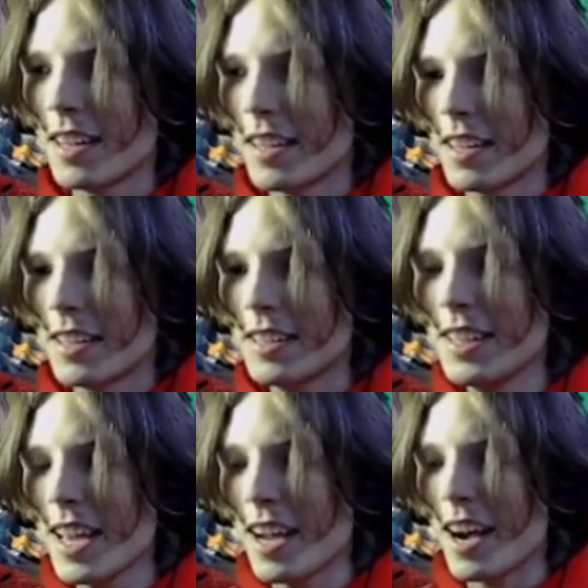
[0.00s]
Yeah,
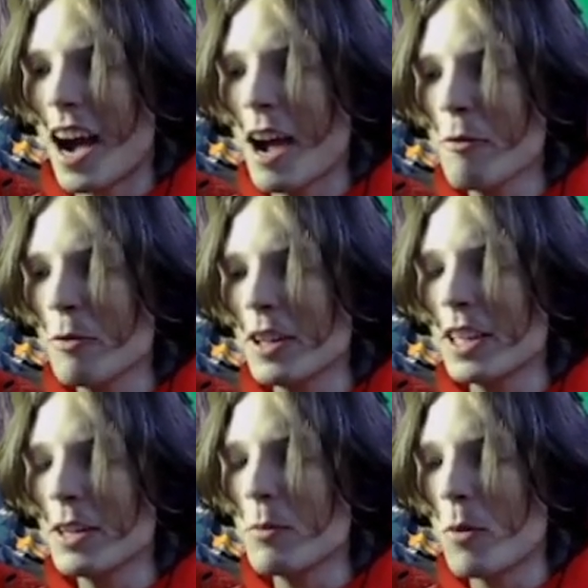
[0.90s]
I really wanted it
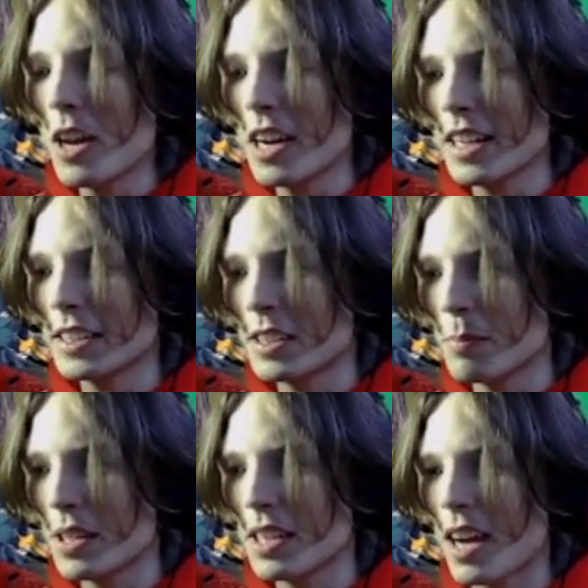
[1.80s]
to be I didn't
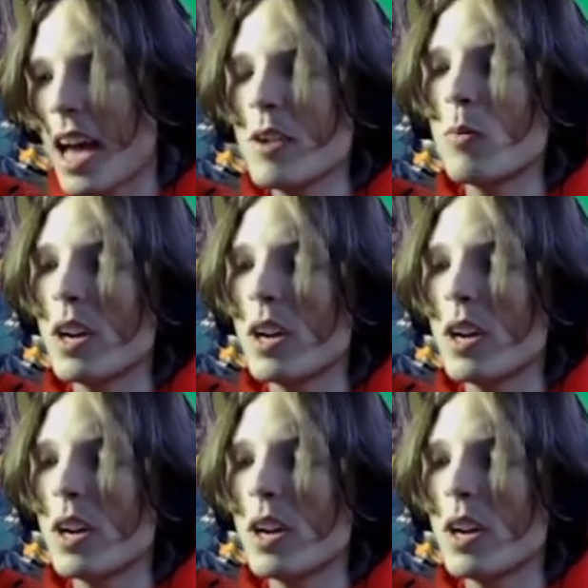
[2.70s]
want it to be your